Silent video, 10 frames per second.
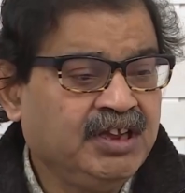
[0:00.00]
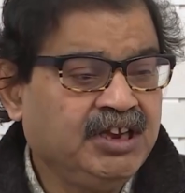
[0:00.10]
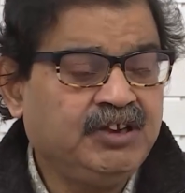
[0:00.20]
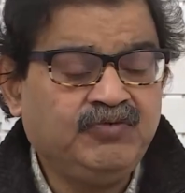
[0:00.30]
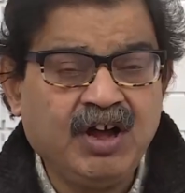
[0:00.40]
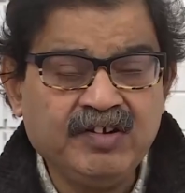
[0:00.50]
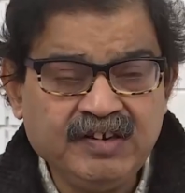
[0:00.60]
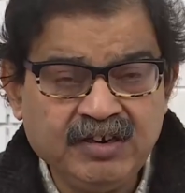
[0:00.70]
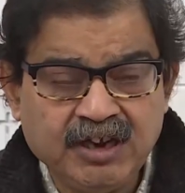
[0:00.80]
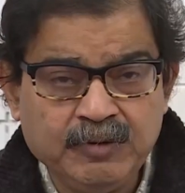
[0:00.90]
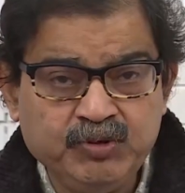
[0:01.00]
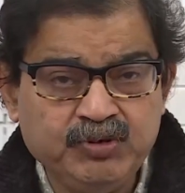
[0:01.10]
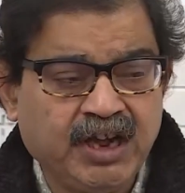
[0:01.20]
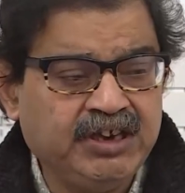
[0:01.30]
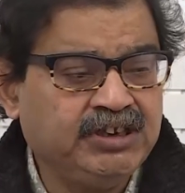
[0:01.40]
It functioned up to
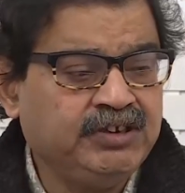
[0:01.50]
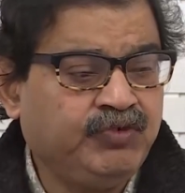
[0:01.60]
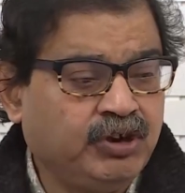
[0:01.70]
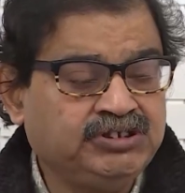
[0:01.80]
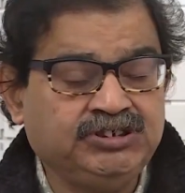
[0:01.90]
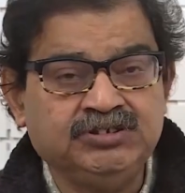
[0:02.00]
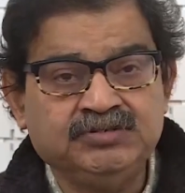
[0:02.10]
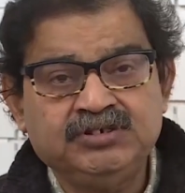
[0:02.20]
1940.